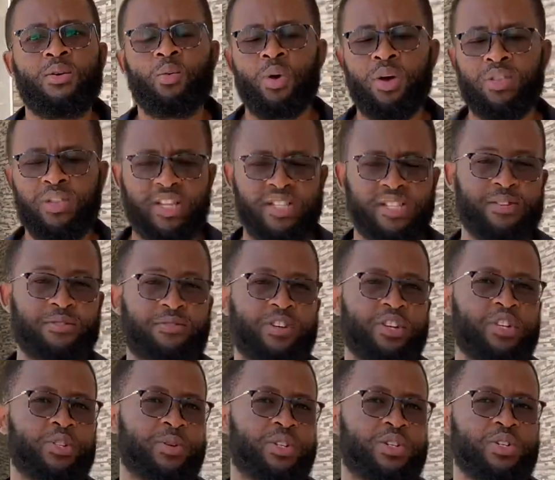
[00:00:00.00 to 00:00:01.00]
Whether it's
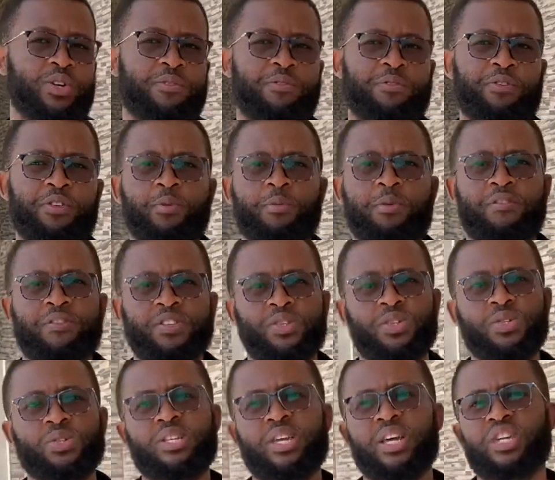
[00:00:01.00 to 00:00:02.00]
infringement of freedom of
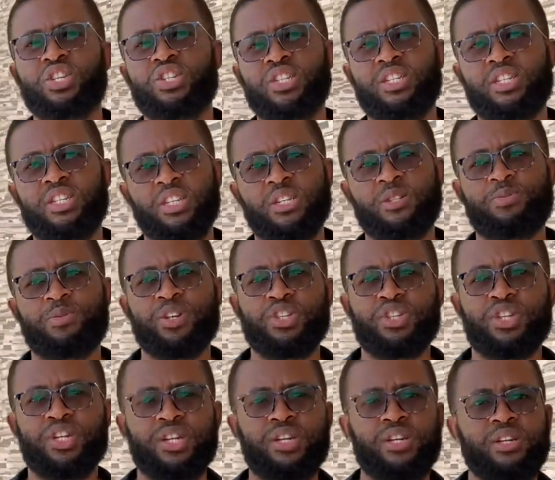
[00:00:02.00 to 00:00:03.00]
association and
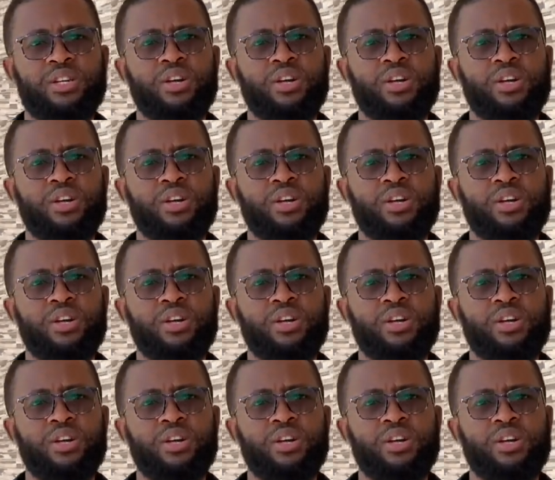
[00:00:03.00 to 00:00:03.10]
expression,